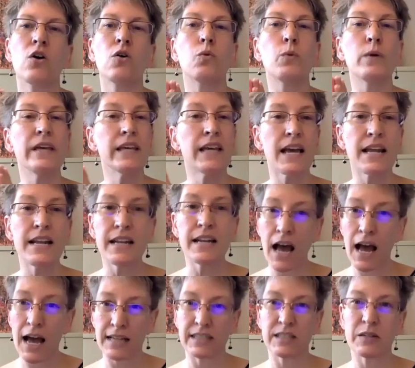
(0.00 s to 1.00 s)
We
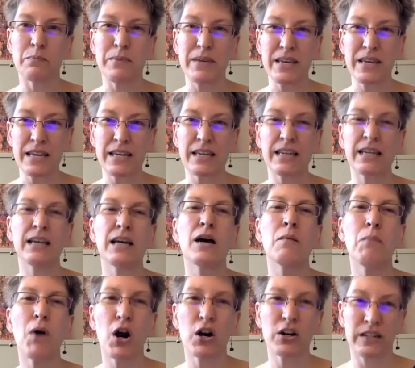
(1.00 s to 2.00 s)
cannot be
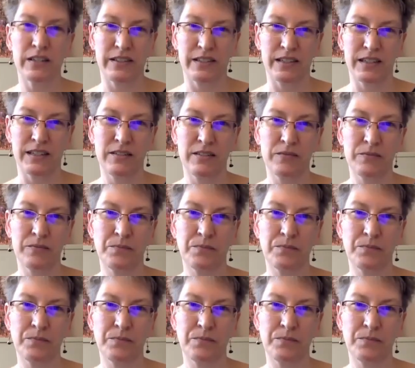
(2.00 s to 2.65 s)
partisan.